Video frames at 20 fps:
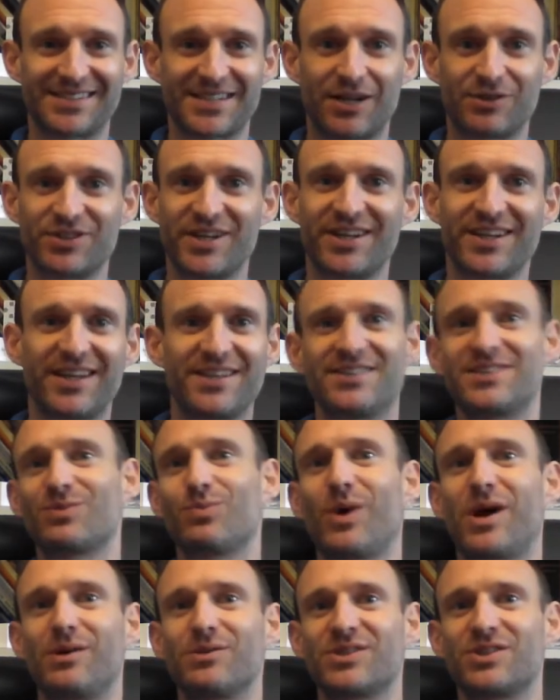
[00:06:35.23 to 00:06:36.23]
Carl Jenkins,
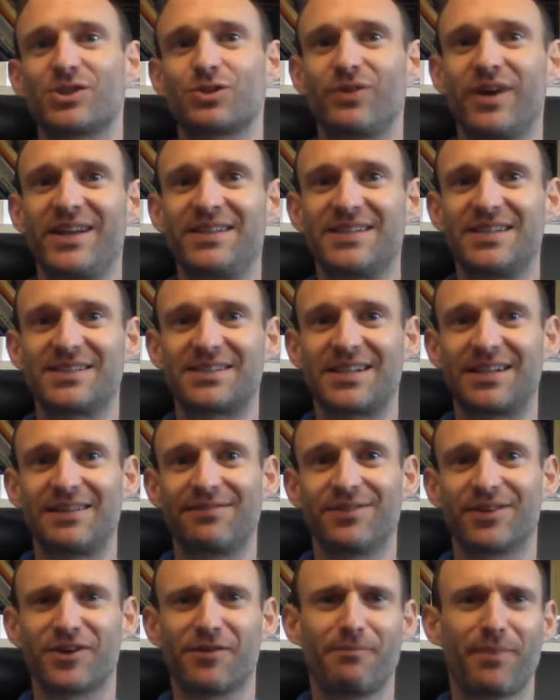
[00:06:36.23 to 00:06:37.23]
Wales's greatest
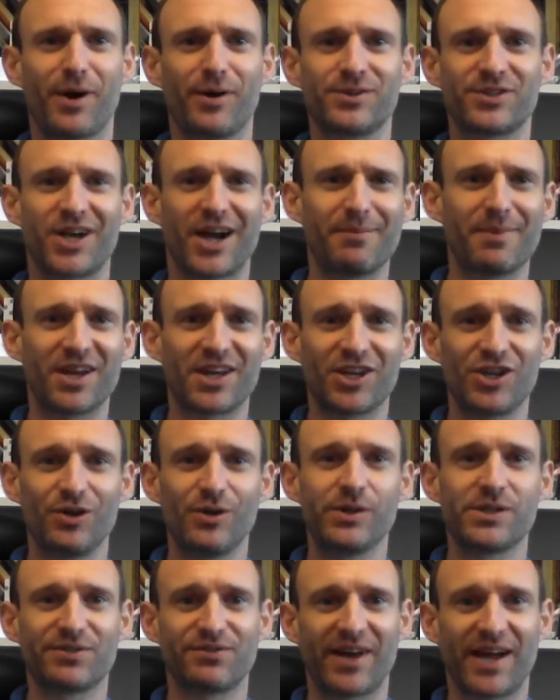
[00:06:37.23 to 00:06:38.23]
living composer. I'm a
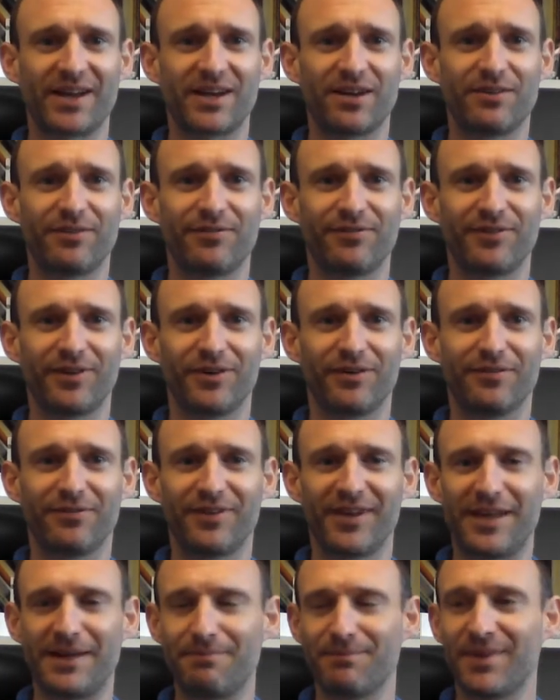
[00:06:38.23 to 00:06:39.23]
huge fan of
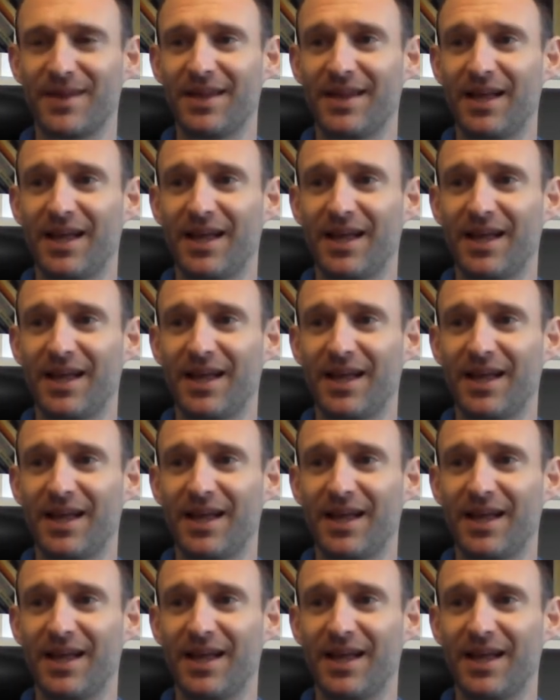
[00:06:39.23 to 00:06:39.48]
him.